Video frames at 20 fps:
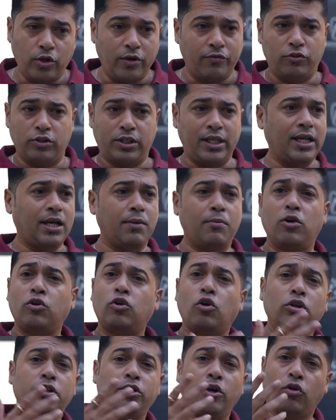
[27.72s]
you have to think
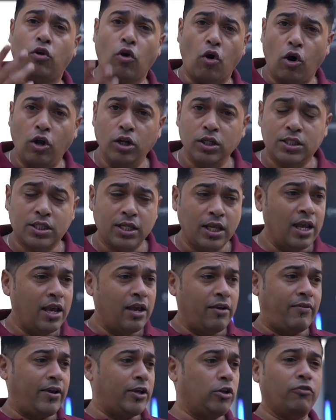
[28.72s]
about all your halts,
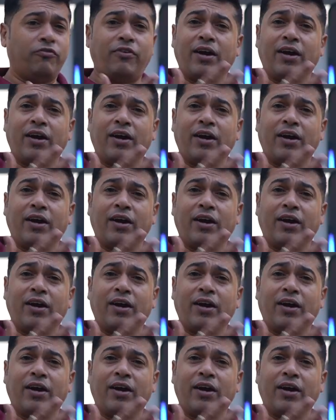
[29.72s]
where you'll